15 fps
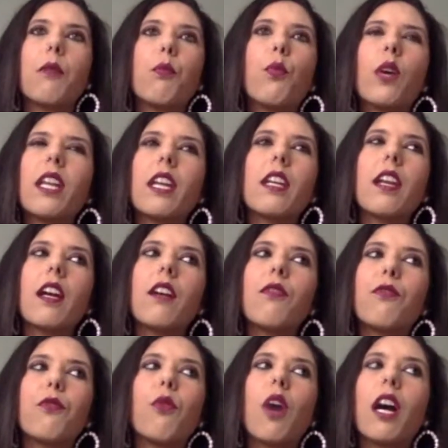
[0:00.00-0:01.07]
wouldn't
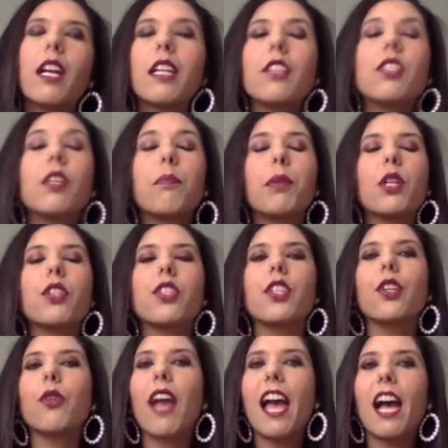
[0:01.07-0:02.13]
have wanted to
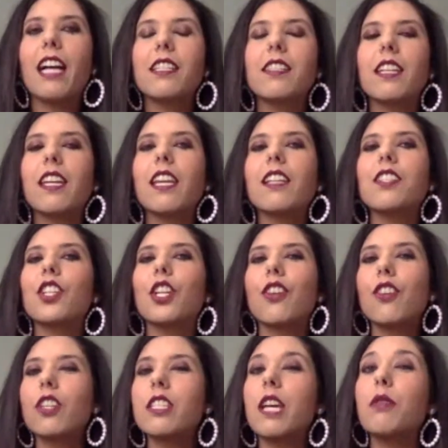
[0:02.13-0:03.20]
pursue acting as a
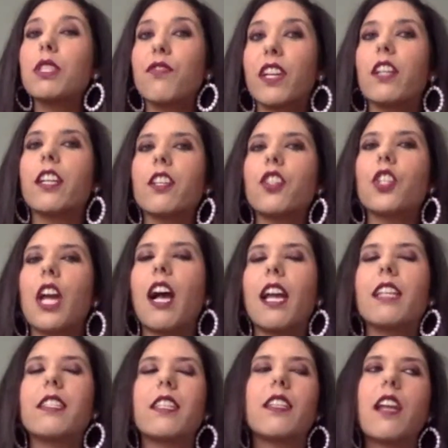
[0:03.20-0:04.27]
girl because I was very shy.
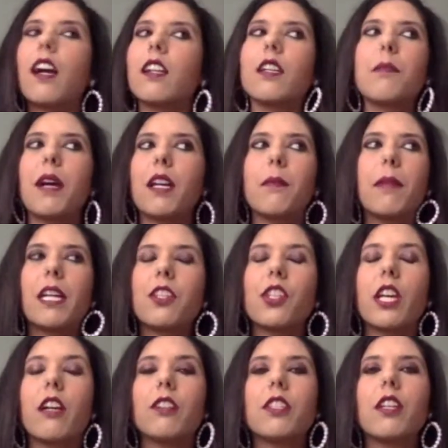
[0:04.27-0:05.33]
I did not come out of my
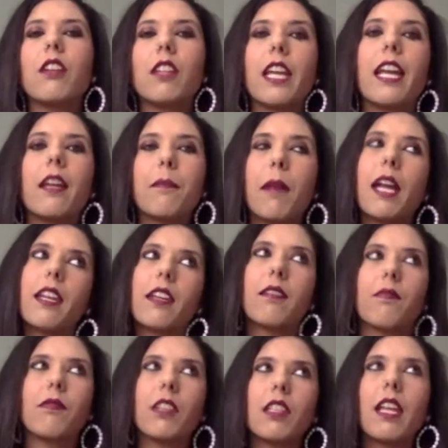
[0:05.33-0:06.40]
shell till late
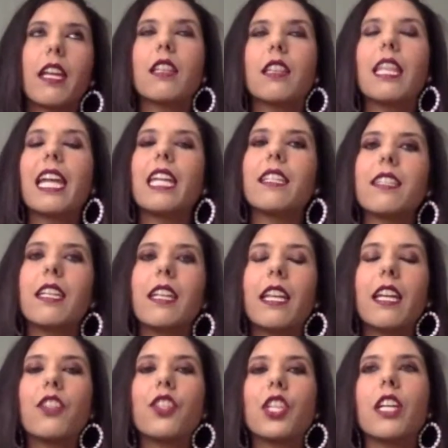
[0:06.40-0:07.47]

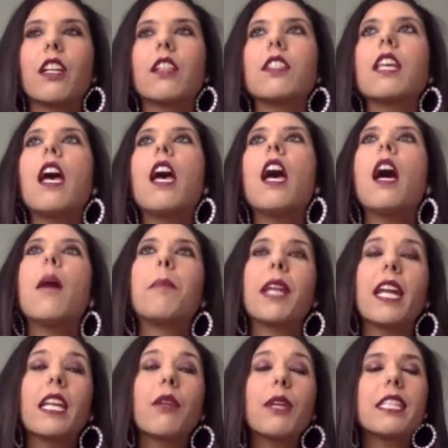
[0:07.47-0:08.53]
teenage years. But
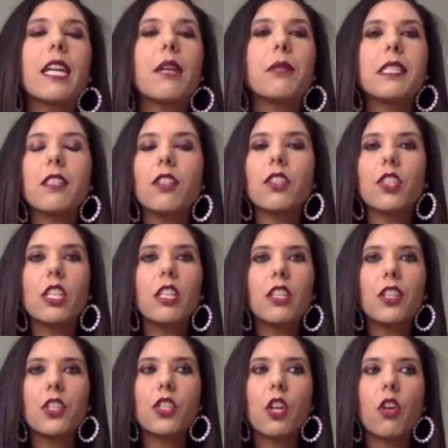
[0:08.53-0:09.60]
anyways, I was 13
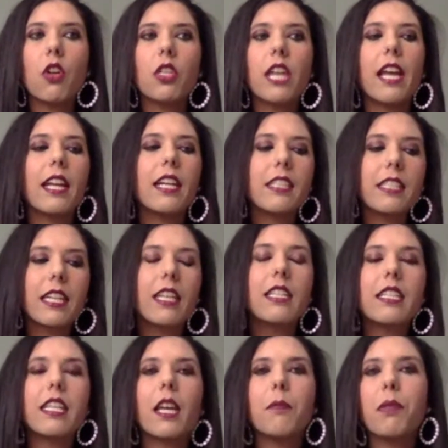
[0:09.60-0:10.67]
years old and I did
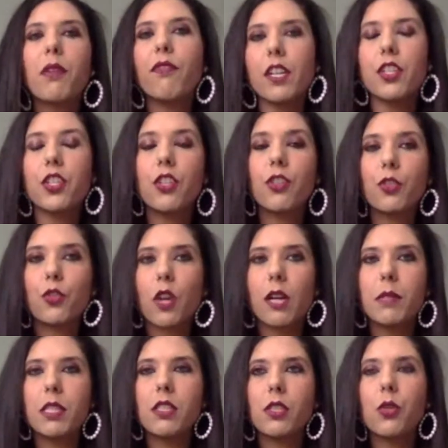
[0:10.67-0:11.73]
attend professional
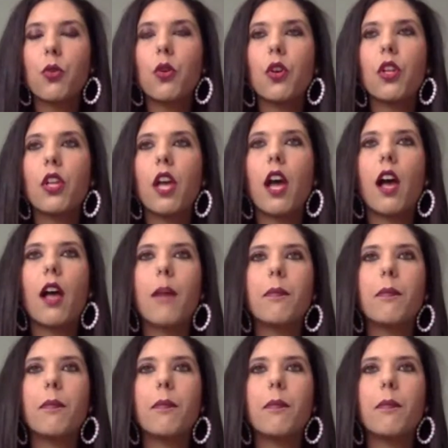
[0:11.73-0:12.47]
drama school.